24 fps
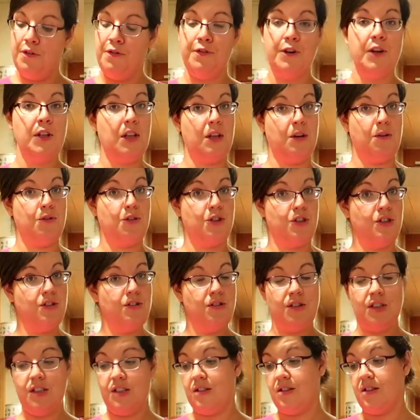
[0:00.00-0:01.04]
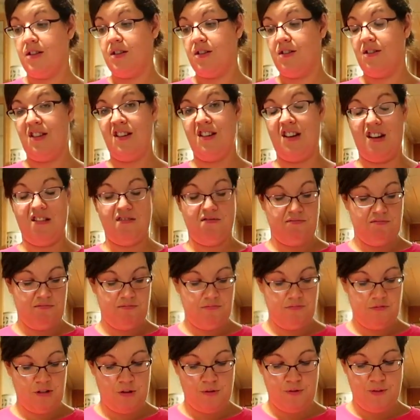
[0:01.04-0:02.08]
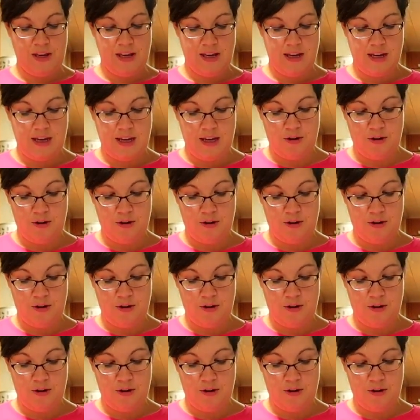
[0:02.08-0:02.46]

Foot lotion, because, you know, your feet can